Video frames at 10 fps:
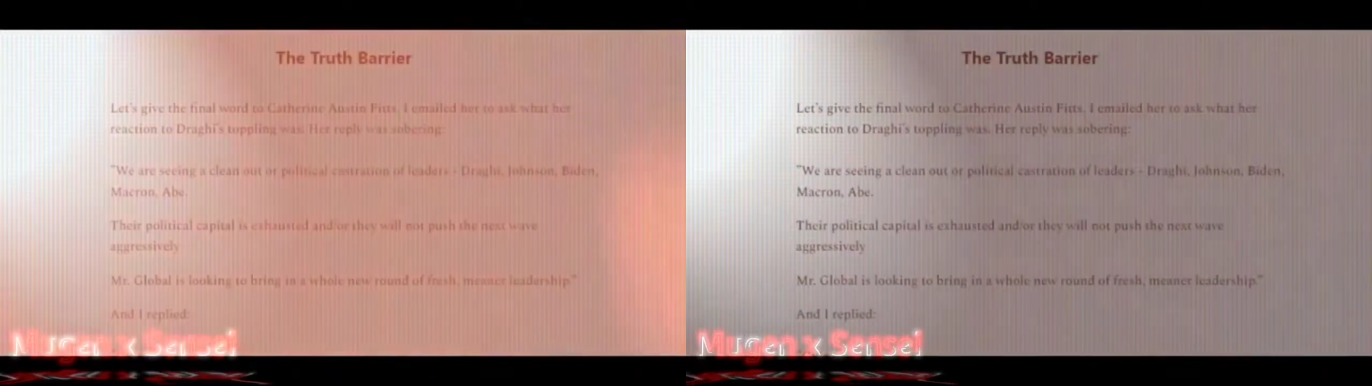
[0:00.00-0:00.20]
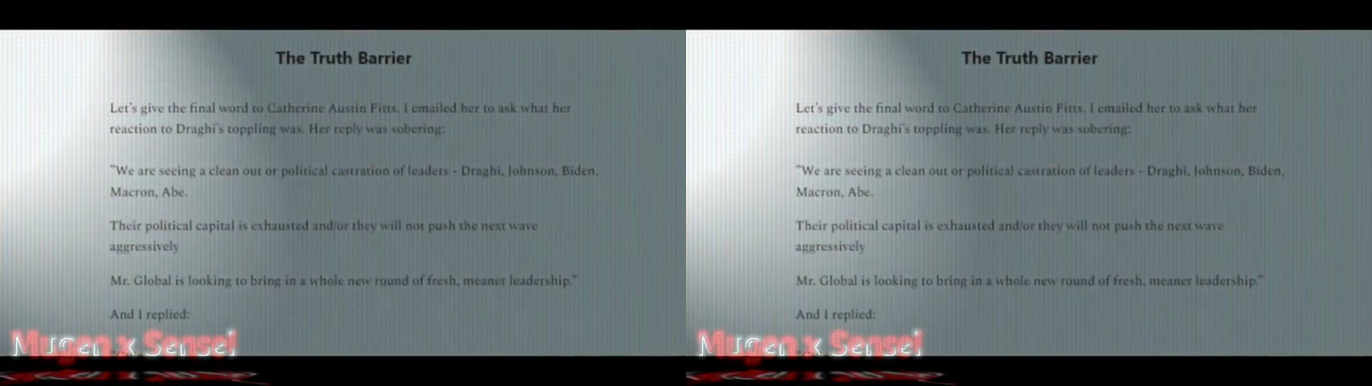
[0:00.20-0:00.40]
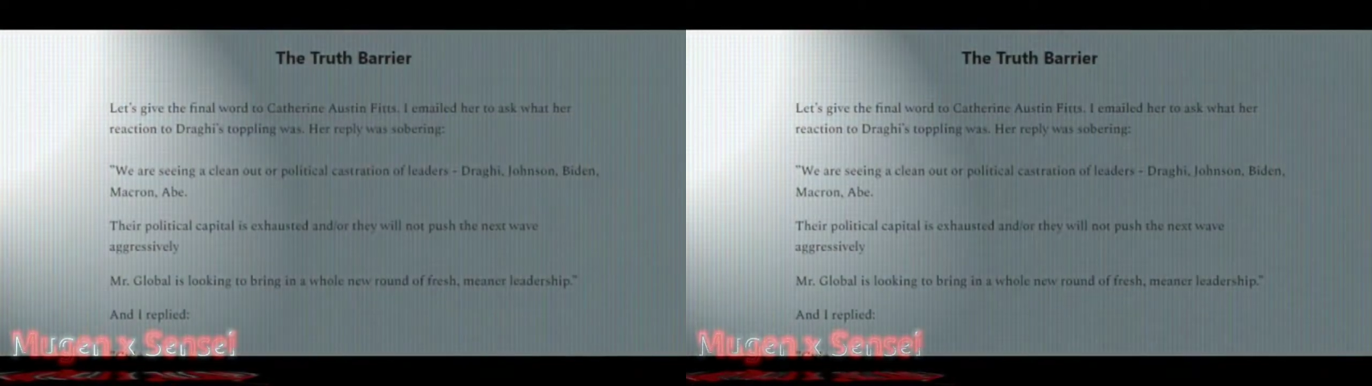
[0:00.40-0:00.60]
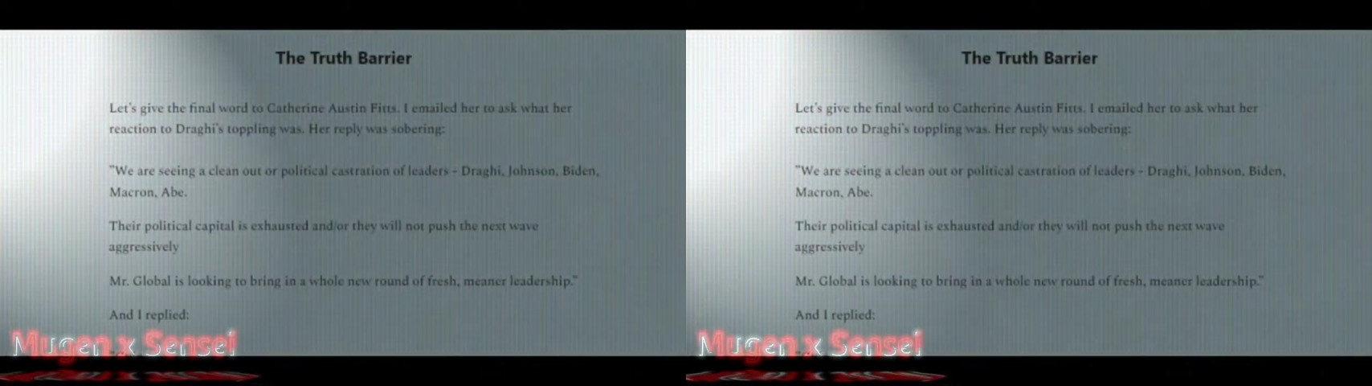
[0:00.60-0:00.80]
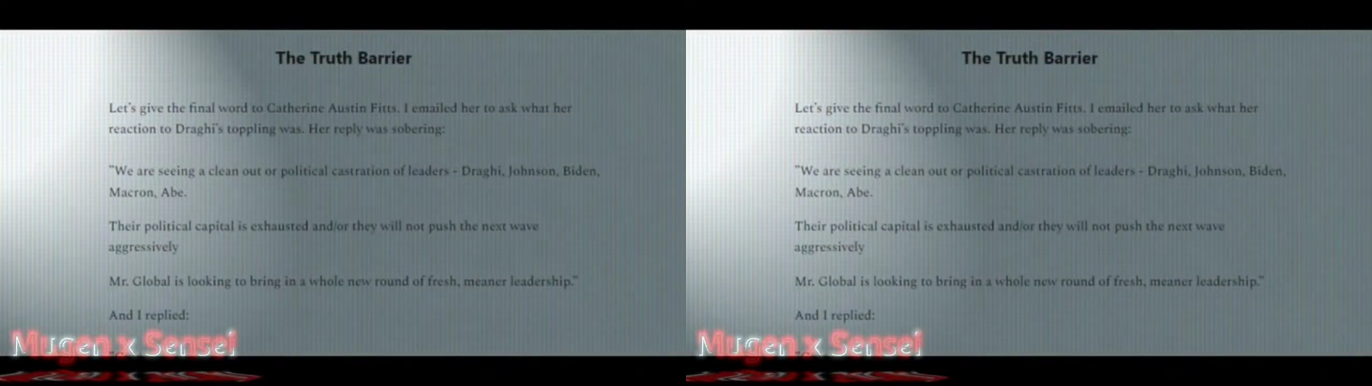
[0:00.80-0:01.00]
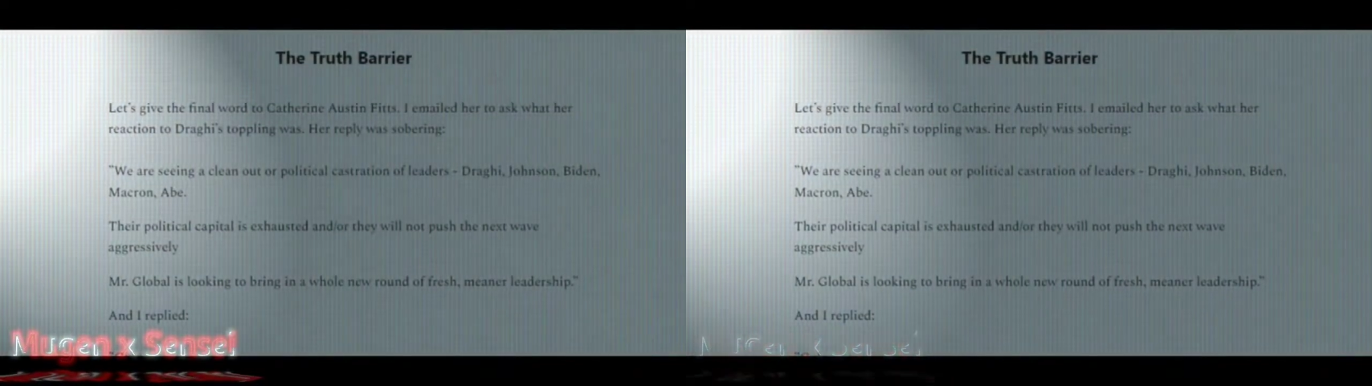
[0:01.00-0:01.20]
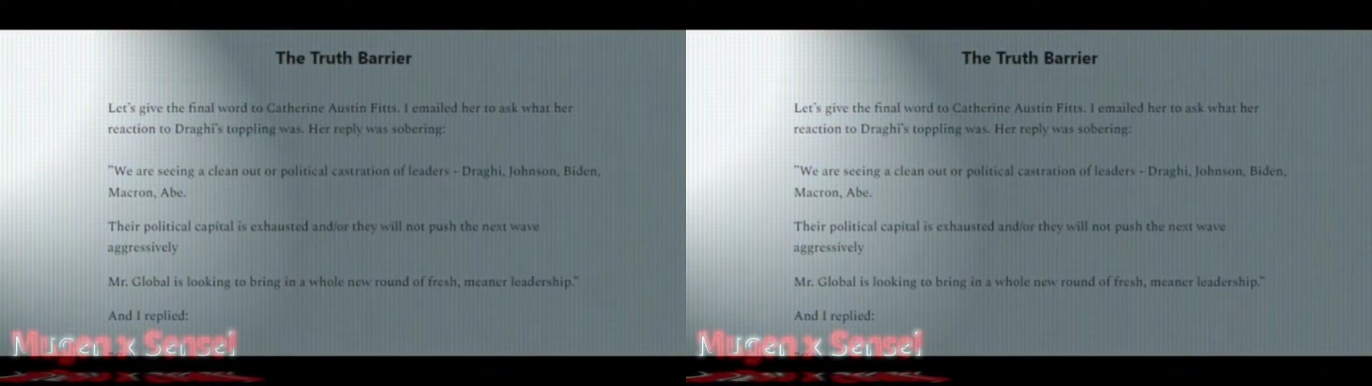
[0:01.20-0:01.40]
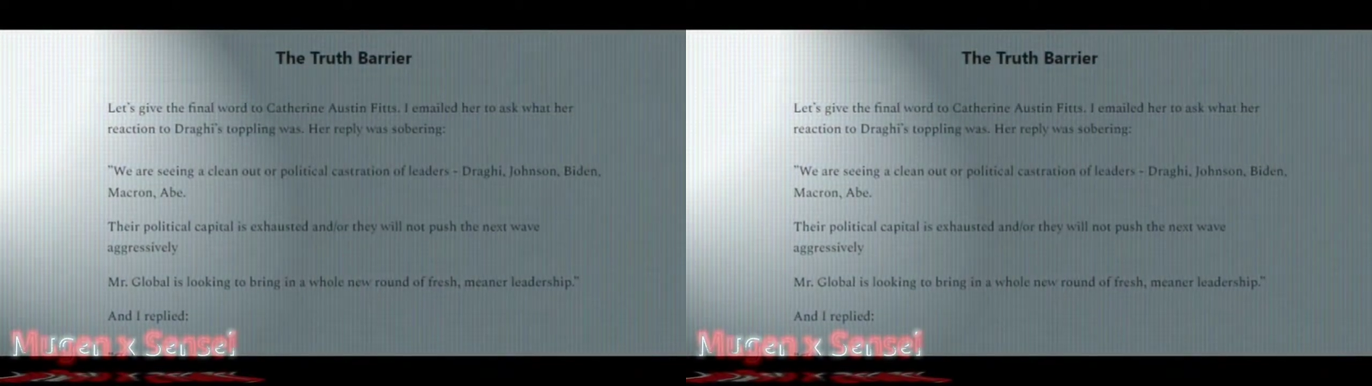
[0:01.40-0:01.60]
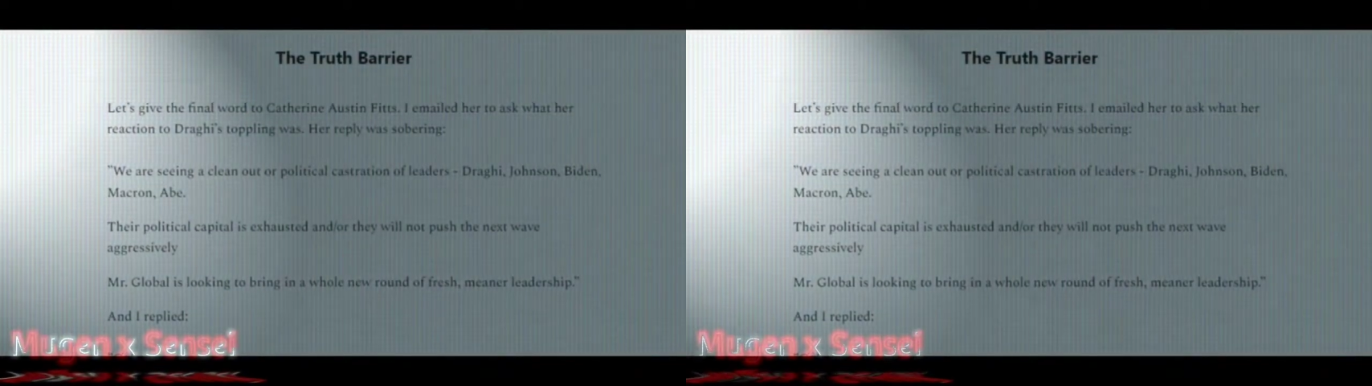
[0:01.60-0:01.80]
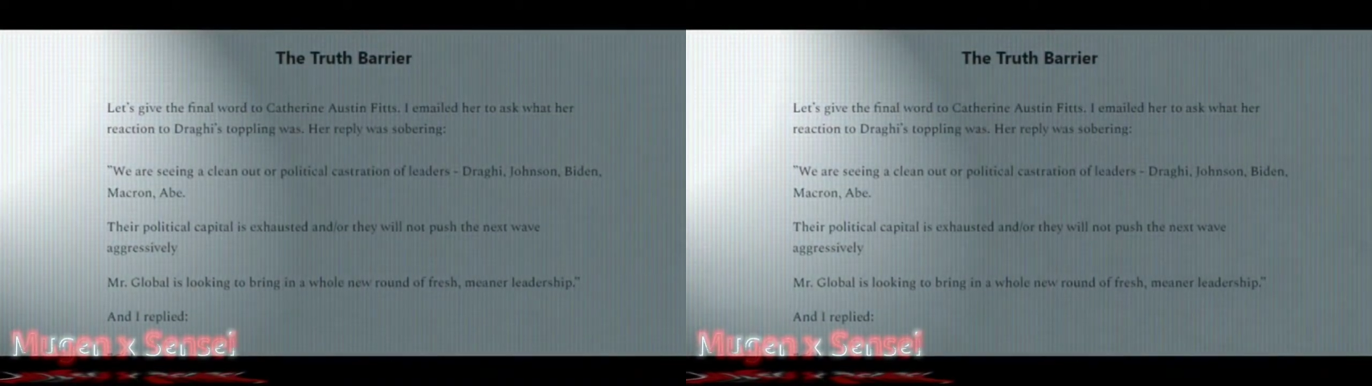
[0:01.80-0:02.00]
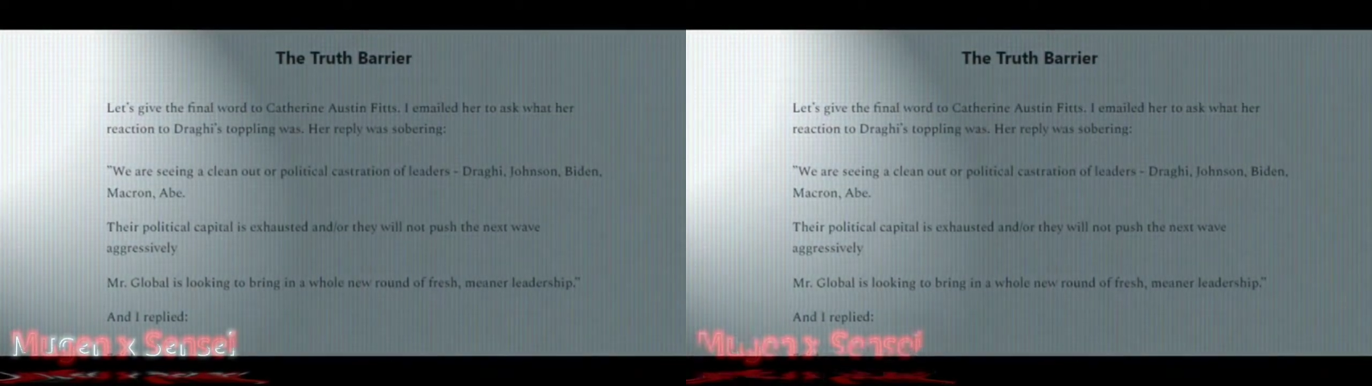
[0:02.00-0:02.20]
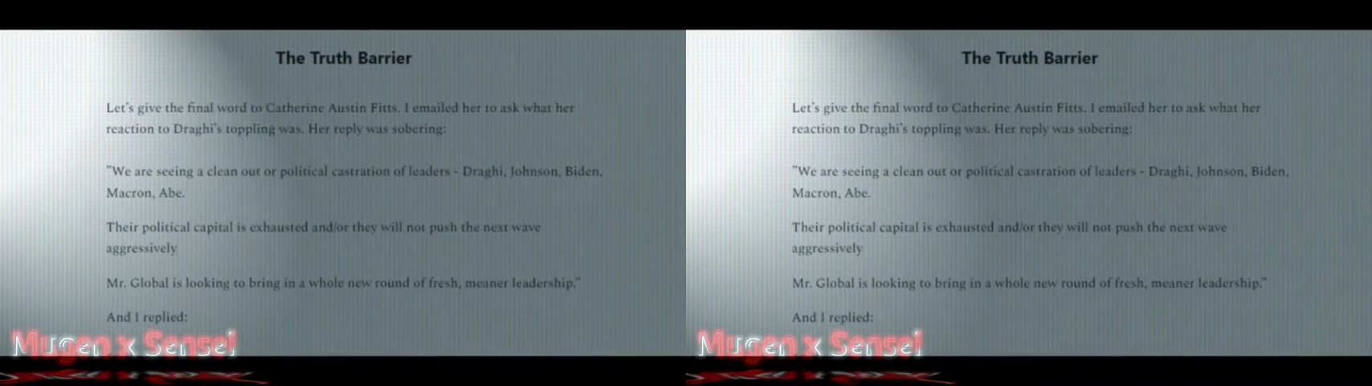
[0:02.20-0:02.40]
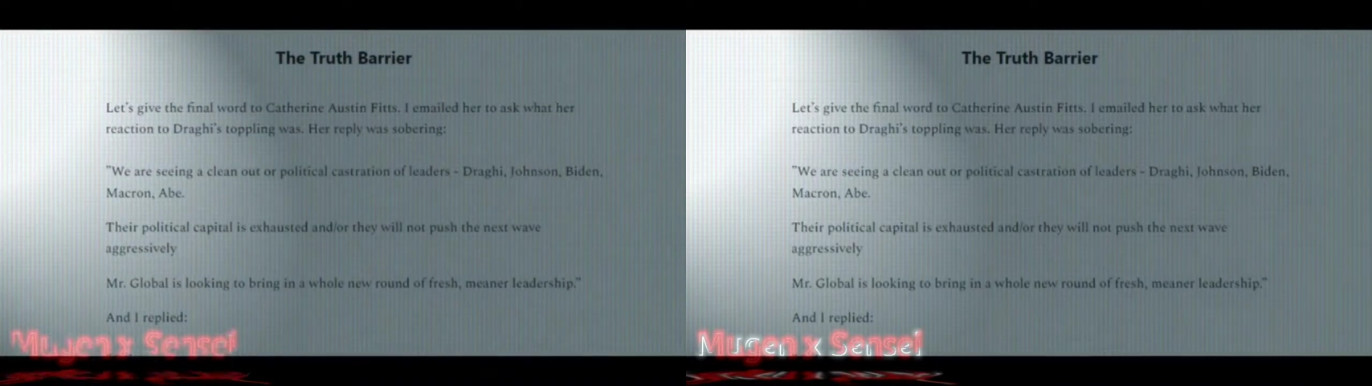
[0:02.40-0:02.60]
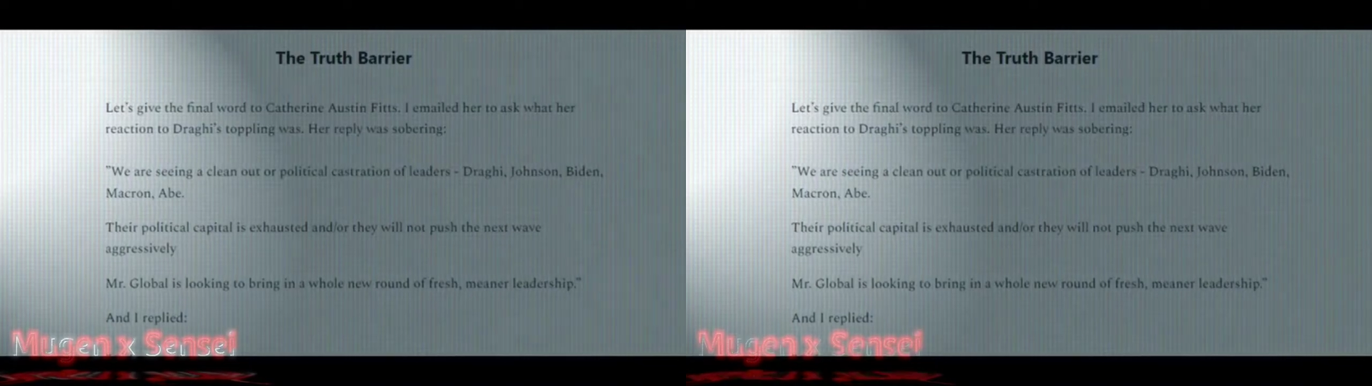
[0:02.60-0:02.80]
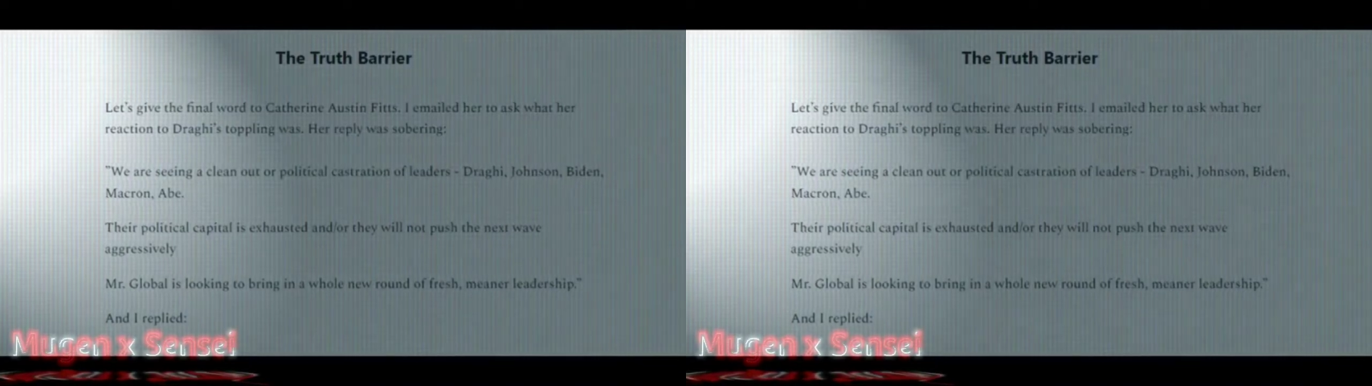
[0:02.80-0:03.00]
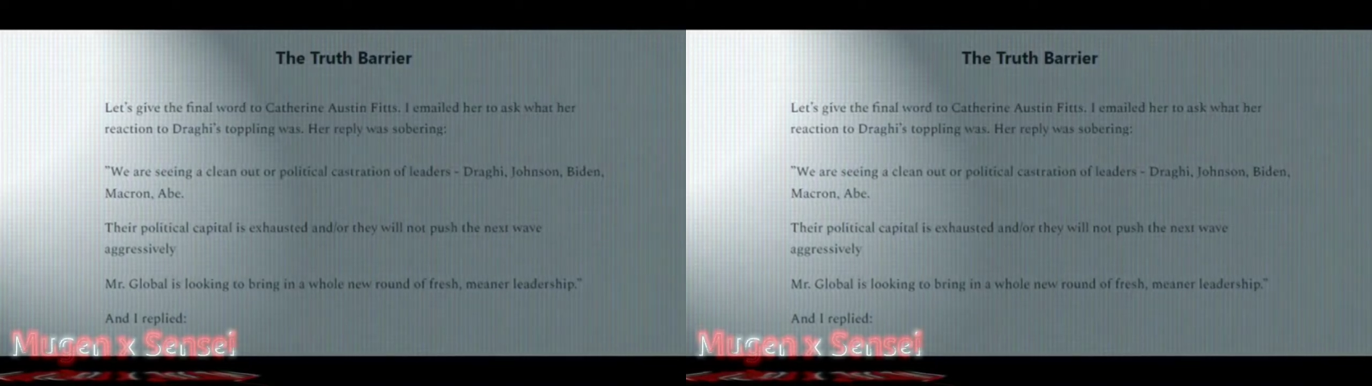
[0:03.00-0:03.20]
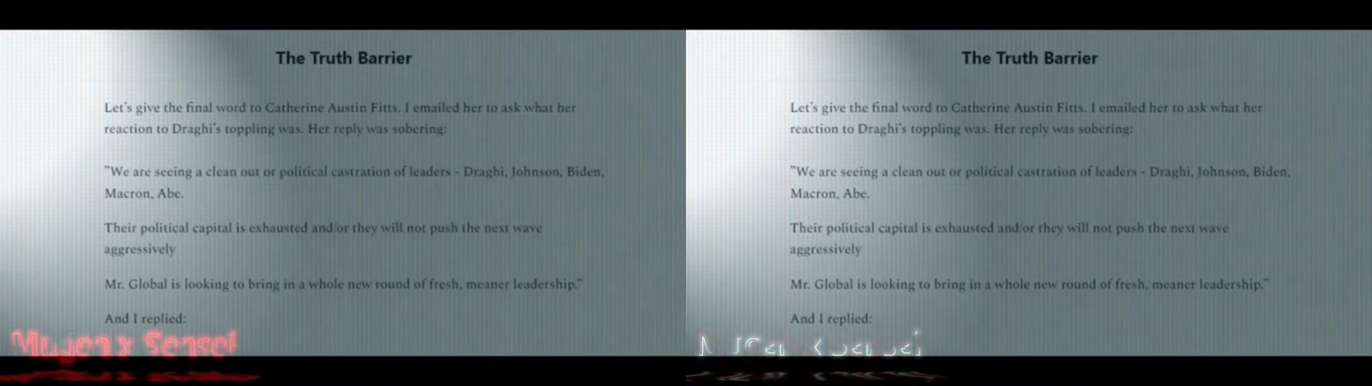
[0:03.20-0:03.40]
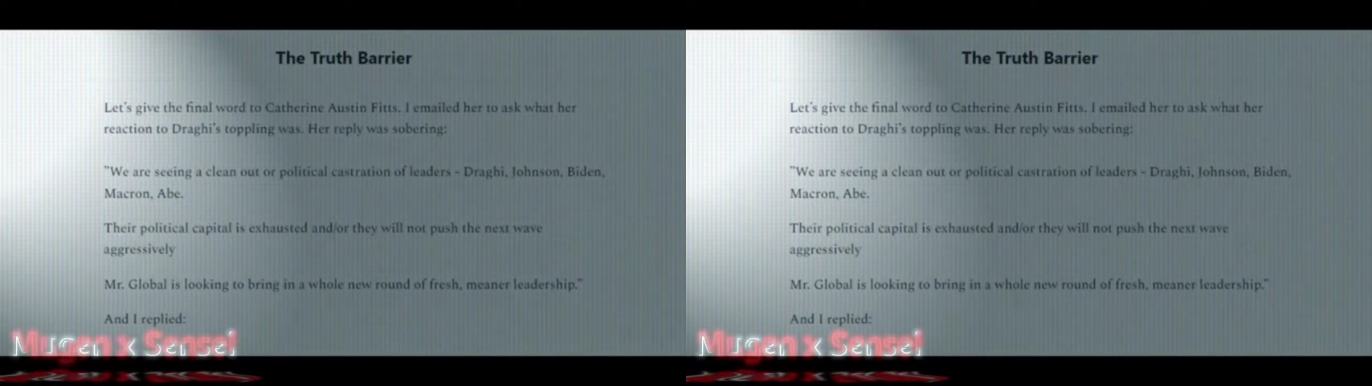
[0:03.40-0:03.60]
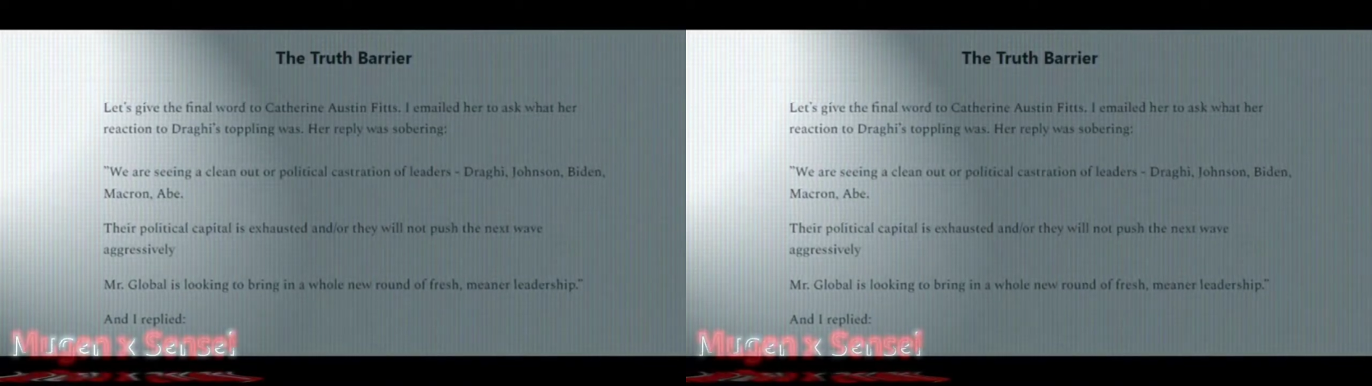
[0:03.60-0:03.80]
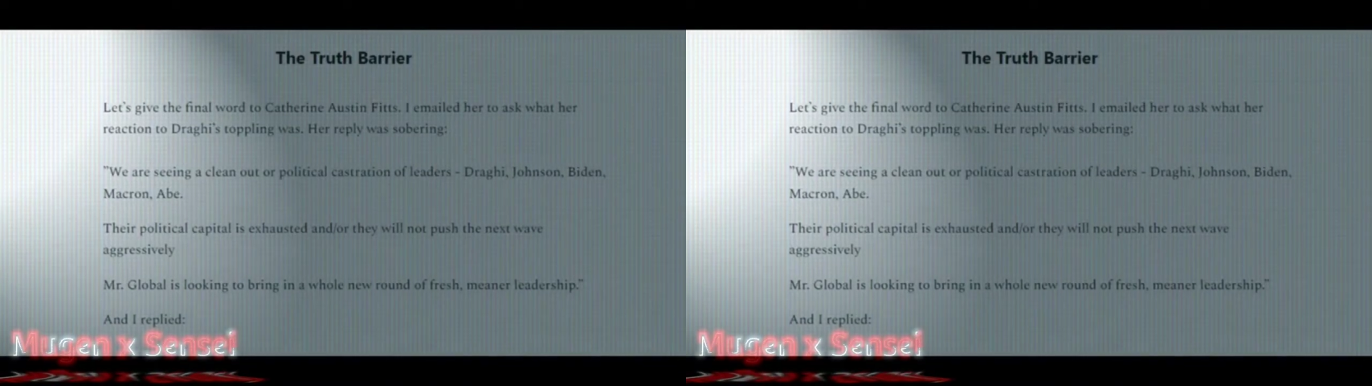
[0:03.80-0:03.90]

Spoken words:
No face is visible, so there are no lips to read.